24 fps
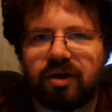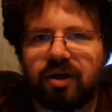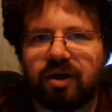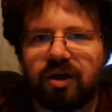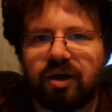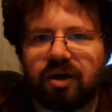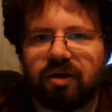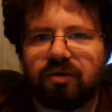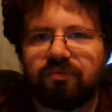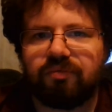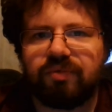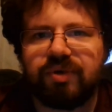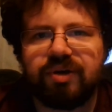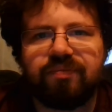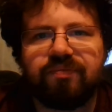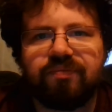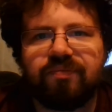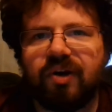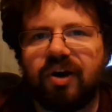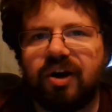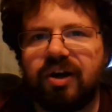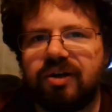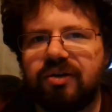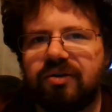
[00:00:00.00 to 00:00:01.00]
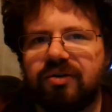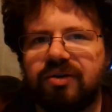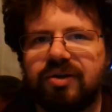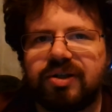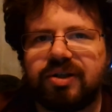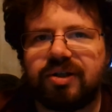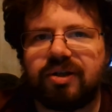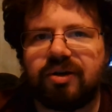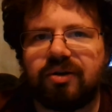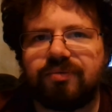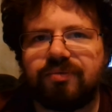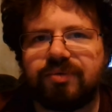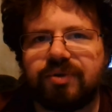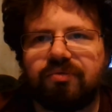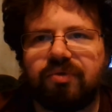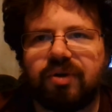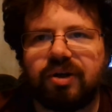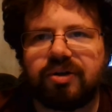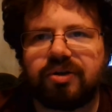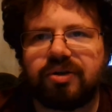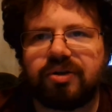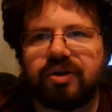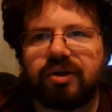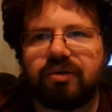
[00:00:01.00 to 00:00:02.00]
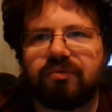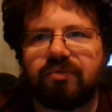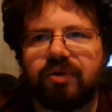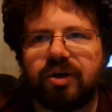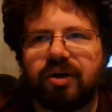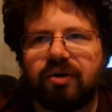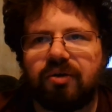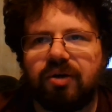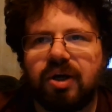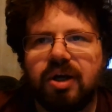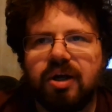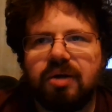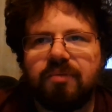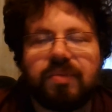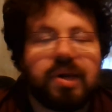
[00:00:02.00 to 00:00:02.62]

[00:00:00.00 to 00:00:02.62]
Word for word: uh, we find ourselves questioning, well,